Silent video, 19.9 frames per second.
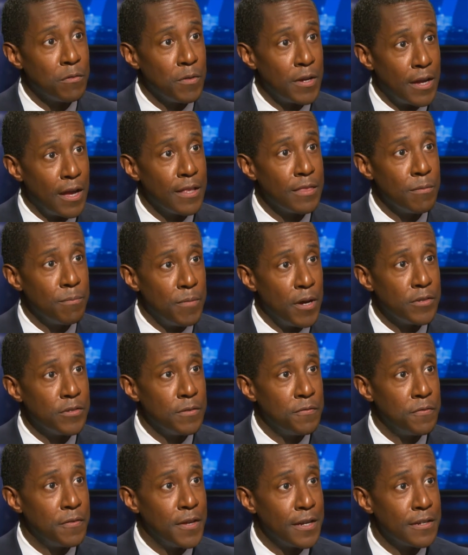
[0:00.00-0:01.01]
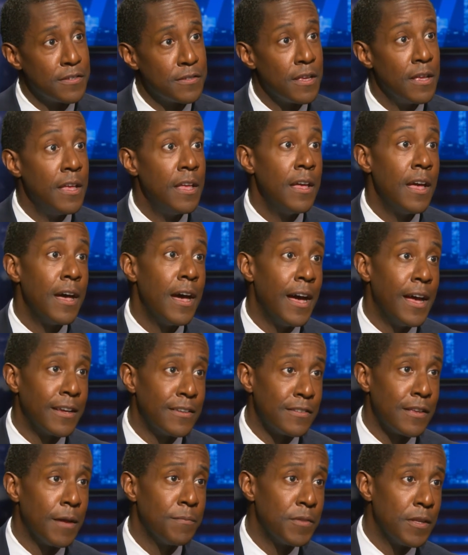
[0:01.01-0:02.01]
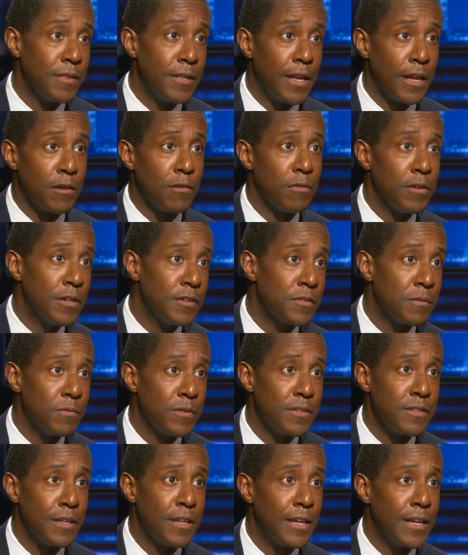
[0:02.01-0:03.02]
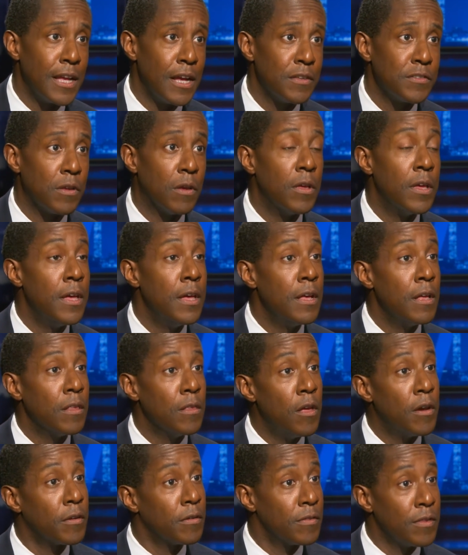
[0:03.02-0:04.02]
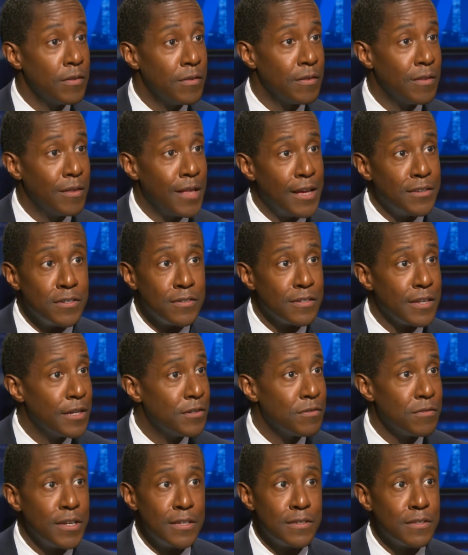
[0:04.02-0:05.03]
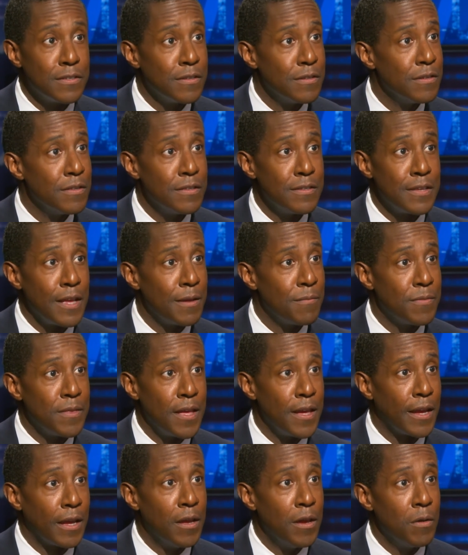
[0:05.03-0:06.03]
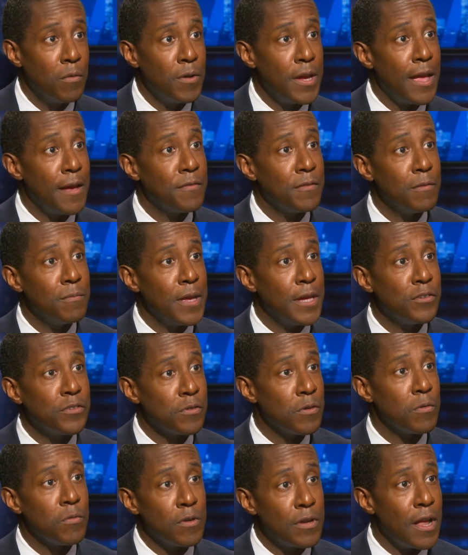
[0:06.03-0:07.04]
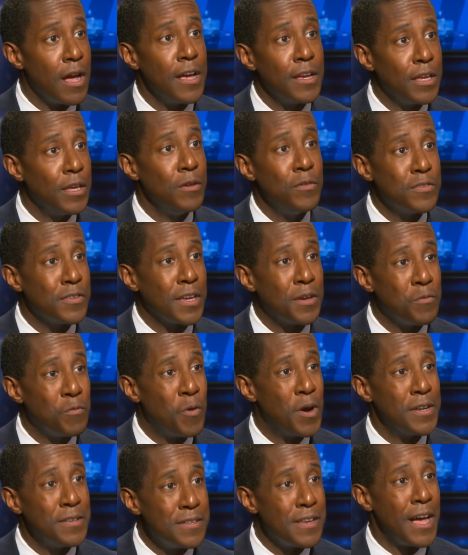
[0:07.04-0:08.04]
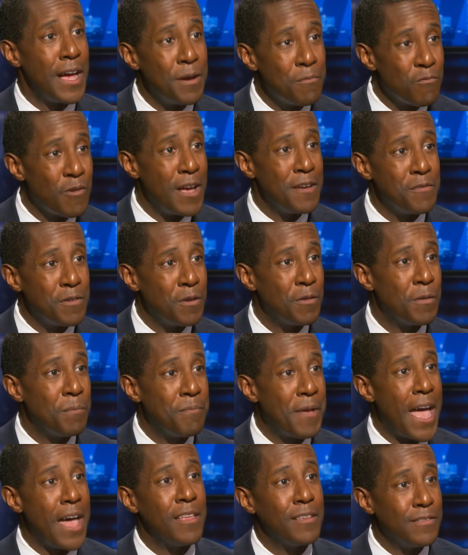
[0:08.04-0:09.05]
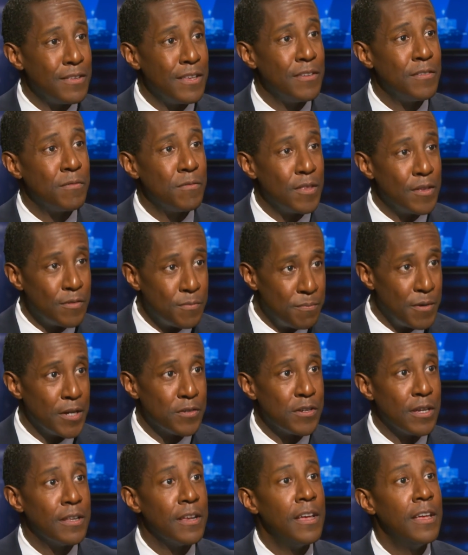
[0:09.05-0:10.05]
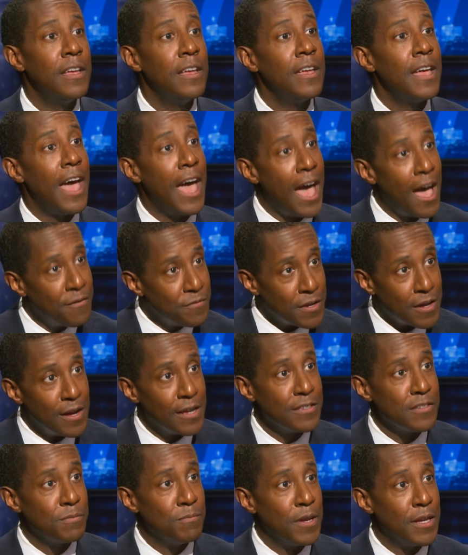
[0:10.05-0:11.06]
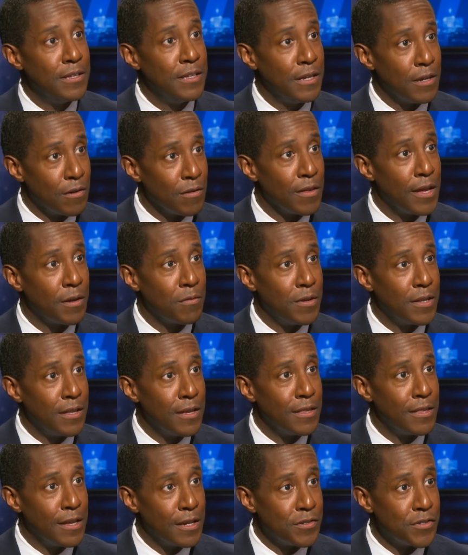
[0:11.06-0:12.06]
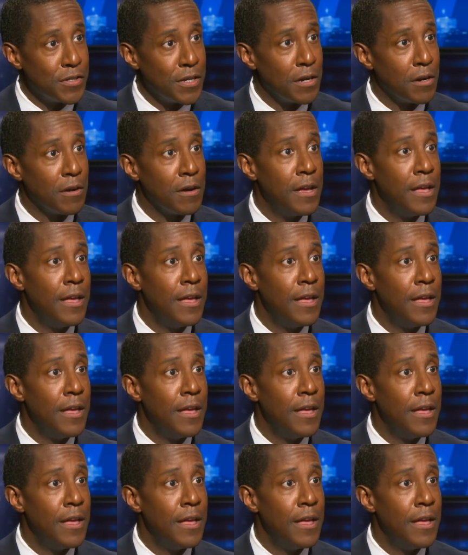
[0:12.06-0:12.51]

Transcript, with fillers: we got the budget fix, I accepted the increase from the city council. Look, the legislature needs to do the same thing. We have to make sure we're not using one time revenue to balance these, this budget, have cuts mid year like we did this year,